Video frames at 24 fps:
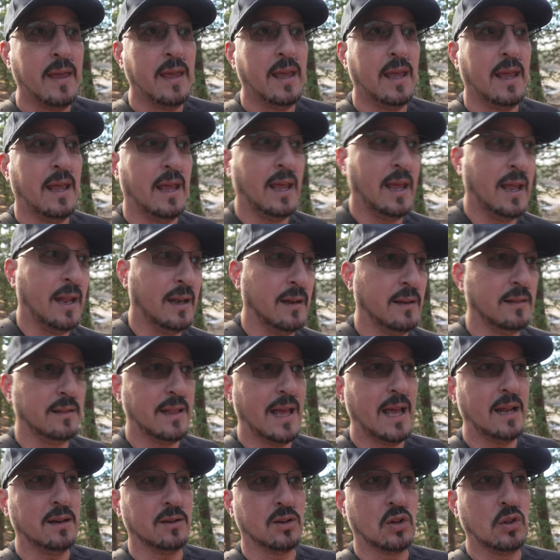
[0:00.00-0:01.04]
and
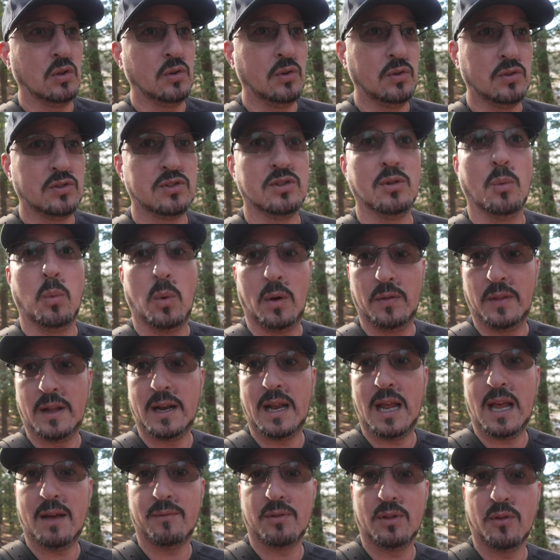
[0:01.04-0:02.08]
that includes the one that
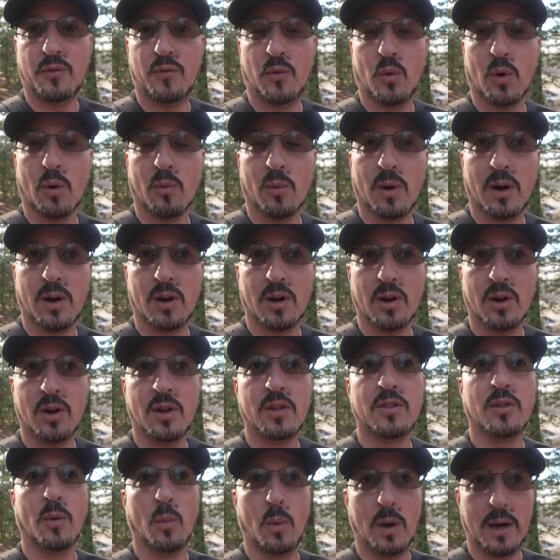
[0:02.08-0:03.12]
I have in the Forerunner,
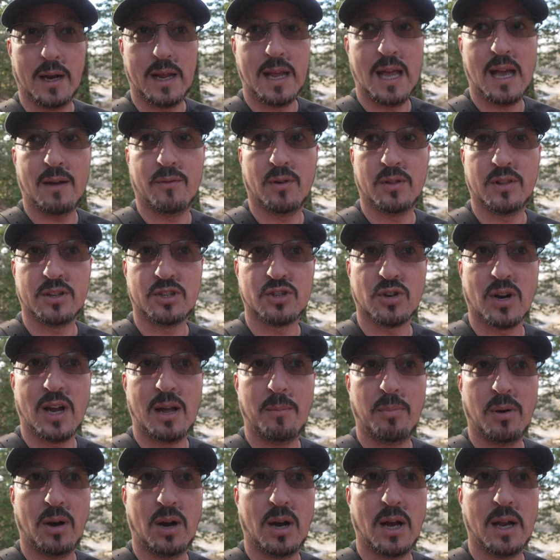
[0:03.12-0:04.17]
the one I have on the
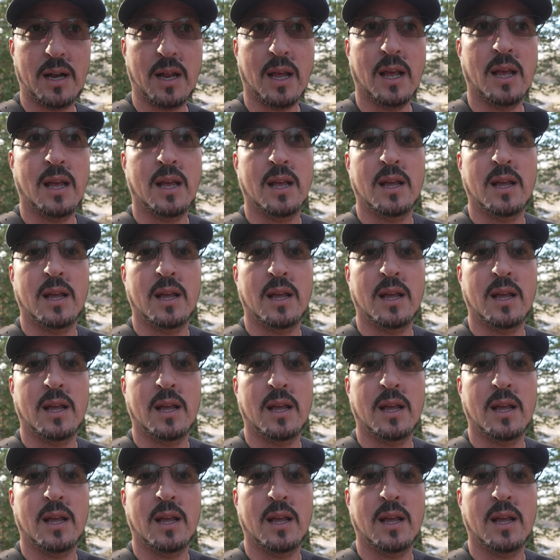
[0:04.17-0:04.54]
tripod,